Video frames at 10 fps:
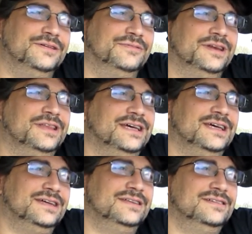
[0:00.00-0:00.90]
where
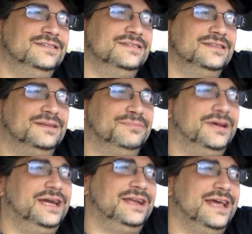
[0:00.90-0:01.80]
the the
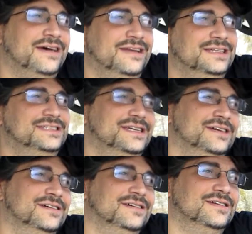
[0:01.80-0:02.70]
breakdown is here.